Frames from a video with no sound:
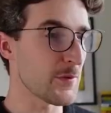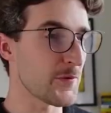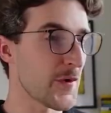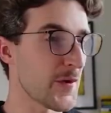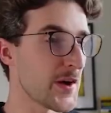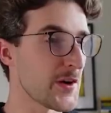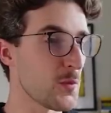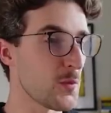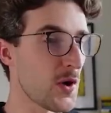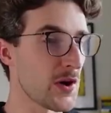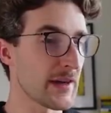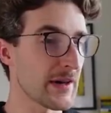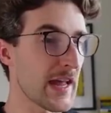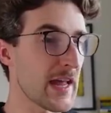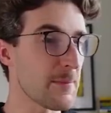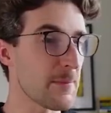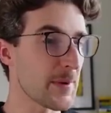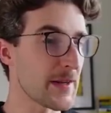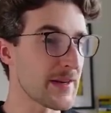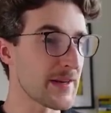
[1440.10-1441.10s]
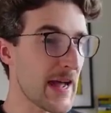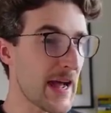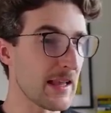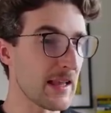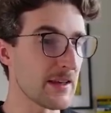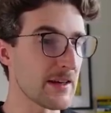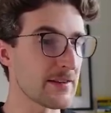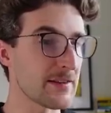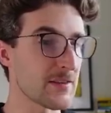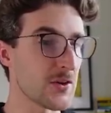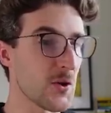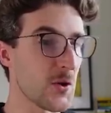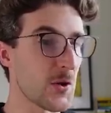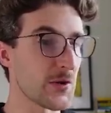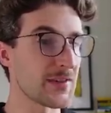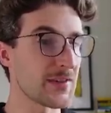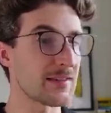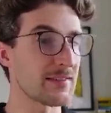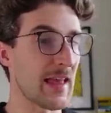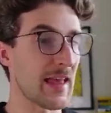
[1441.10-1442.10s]
the final 1k, Bernal is
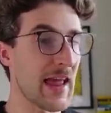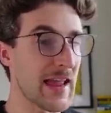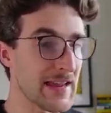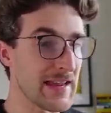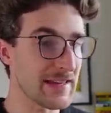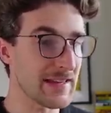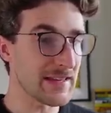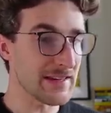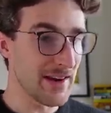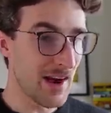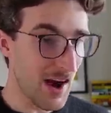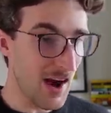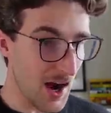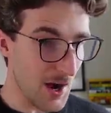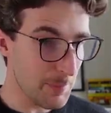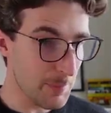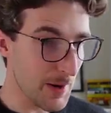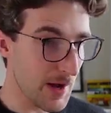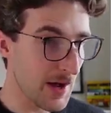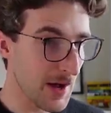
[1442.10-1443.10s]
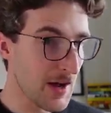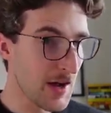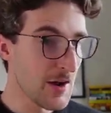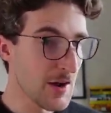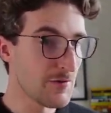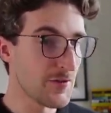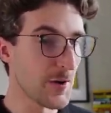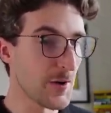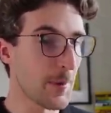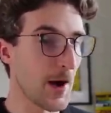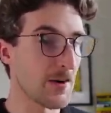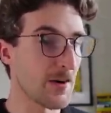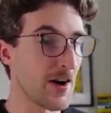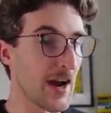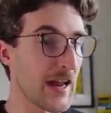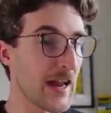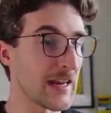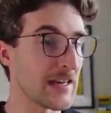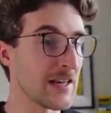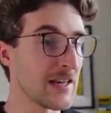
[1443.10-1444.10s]
caught. It's Hagen Harper for
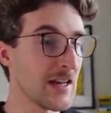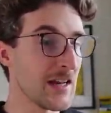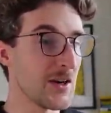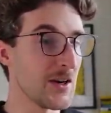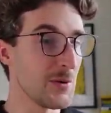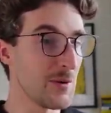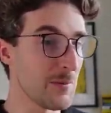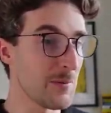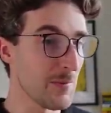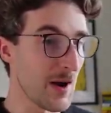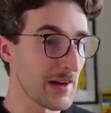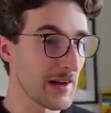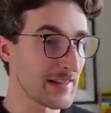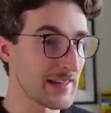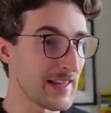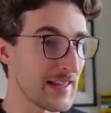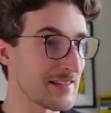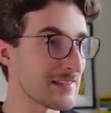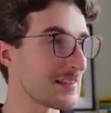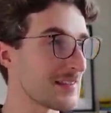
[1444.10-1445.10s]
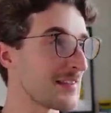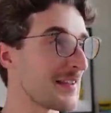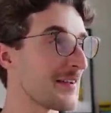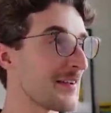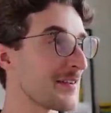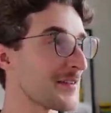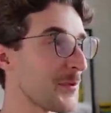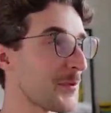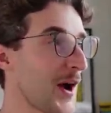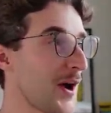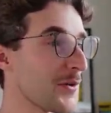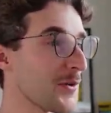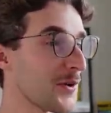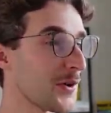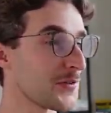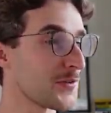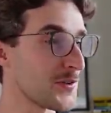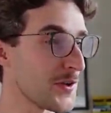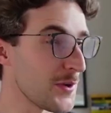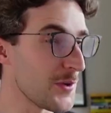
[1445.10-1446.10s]
Bahrain. Louis Meintjes is here as well.
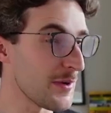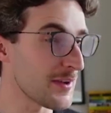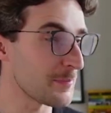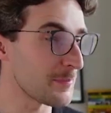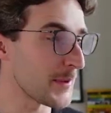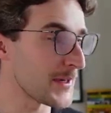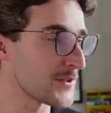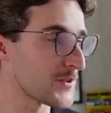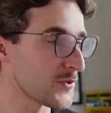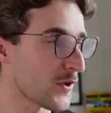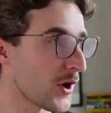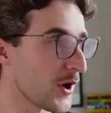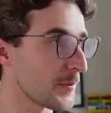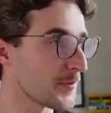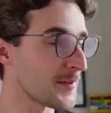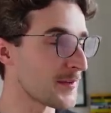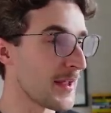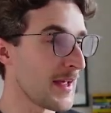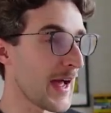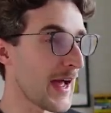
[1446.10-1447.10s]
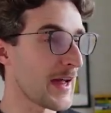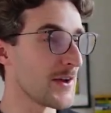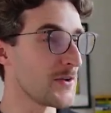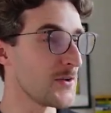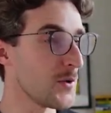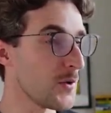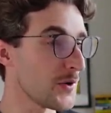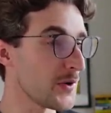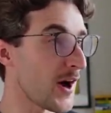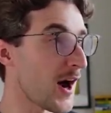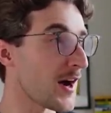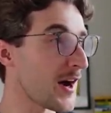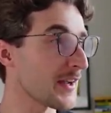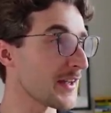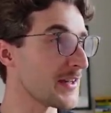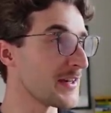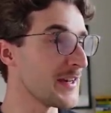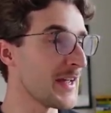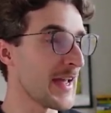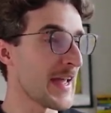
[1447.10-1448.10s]
Gaudu has been dropped and
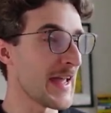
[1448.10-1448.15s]
Nordhagen